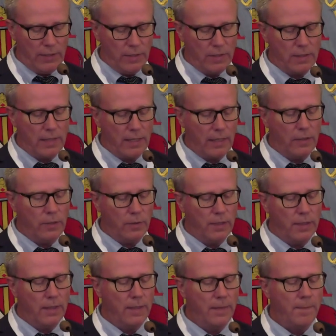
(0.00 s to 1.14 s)
regions
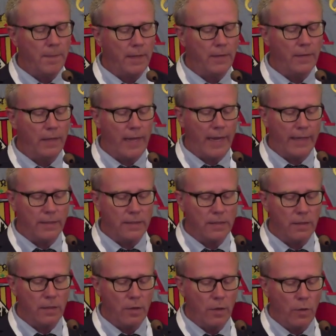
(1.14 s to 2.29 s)
included in the Alliance,